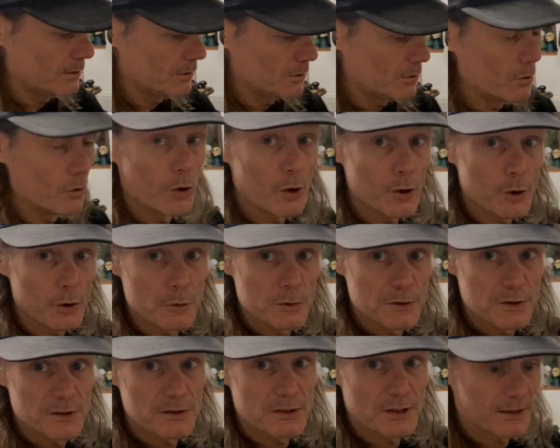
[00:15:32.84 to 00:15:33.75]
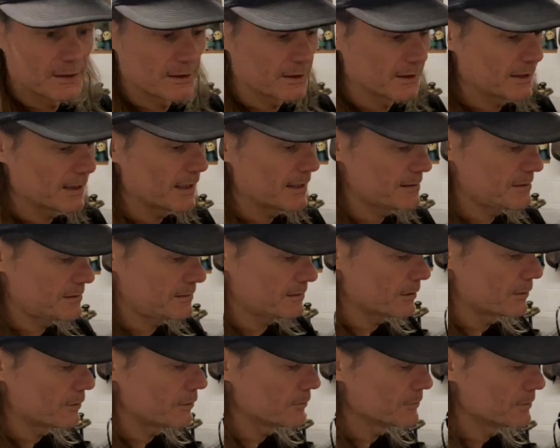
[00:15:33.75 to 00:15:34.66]
oil to sit in the case,
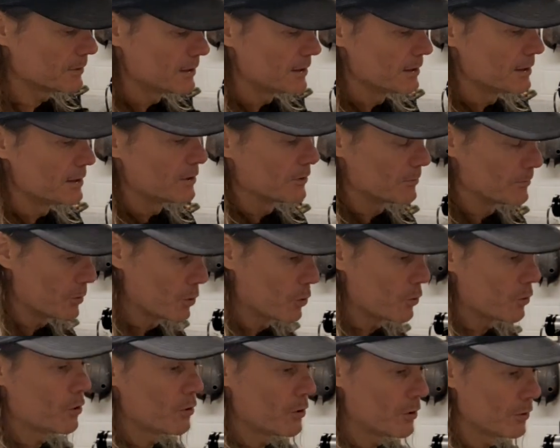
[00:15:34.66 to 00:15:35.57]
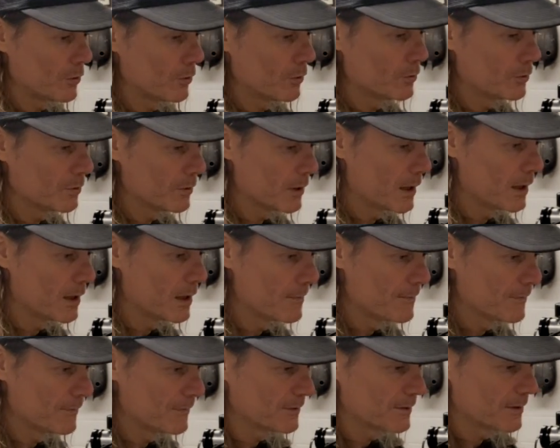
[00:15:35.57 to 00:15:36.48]
so the more oil,
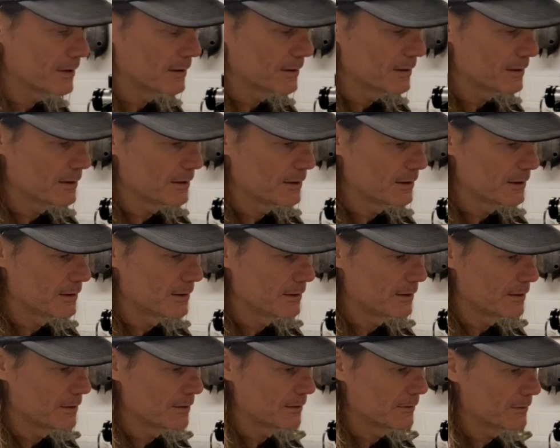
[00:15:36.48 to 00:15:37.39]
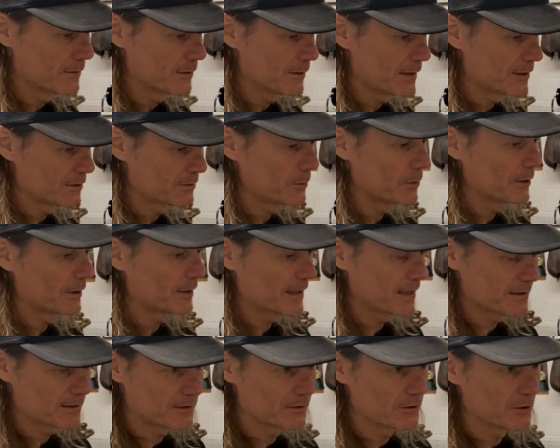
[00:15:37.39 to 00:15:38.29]
the less work it
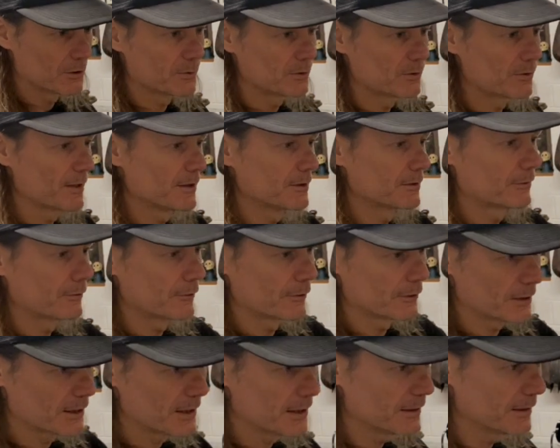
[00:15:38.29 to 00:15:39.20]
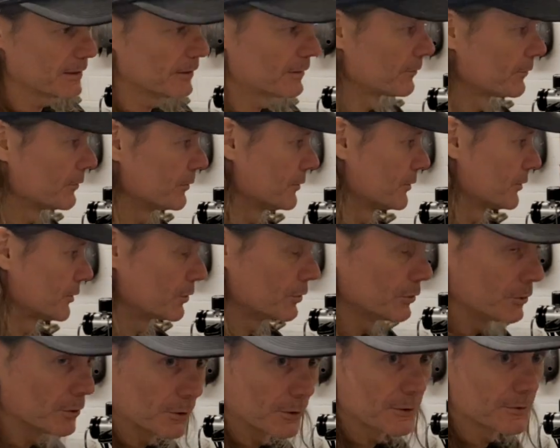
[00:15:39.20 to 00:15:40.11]
has to do with transferring heat through the
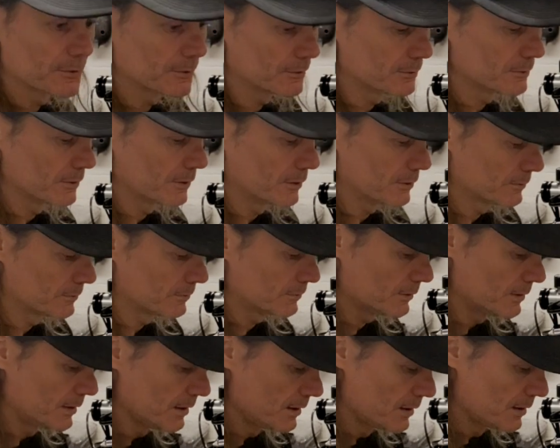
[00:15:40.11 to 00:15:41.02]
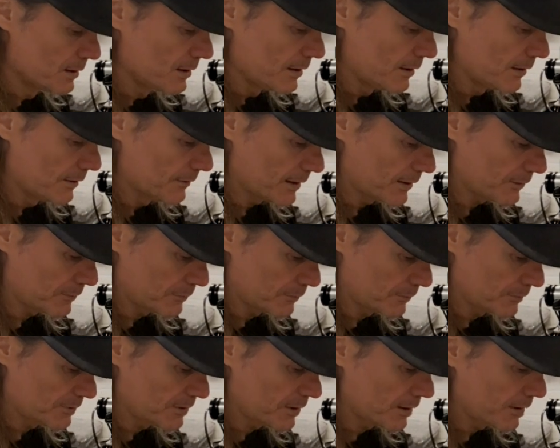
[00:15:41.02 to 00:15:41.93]
coolers and that sort
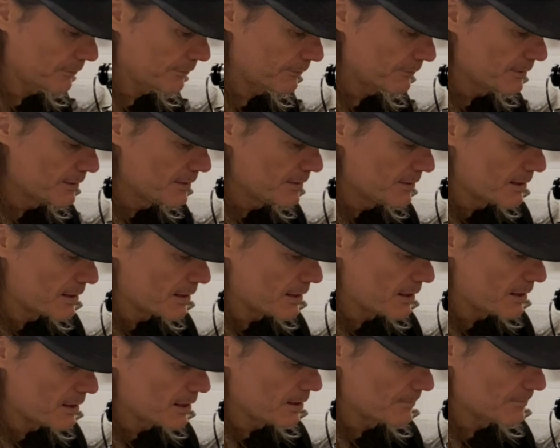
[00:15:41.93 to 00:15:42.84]
of stuff. So